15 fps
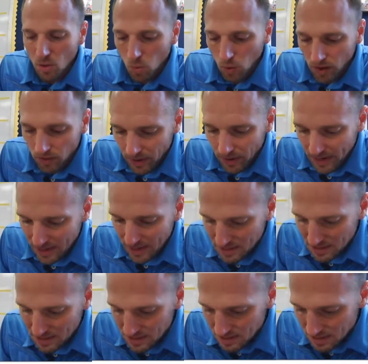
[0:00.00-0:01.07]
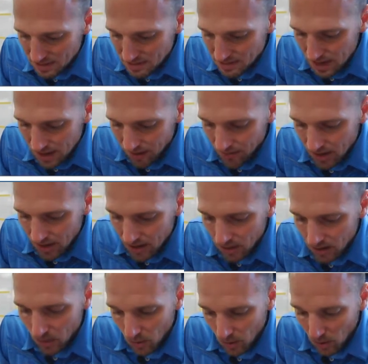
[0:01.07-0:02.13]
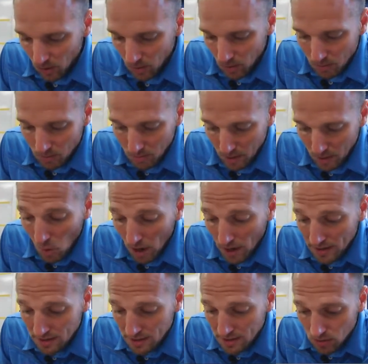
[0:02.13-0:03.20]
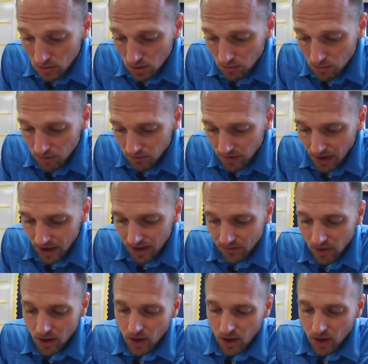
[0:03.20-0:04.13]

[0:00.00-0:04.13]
What if my x is 7? Well, my y is still going to be 5.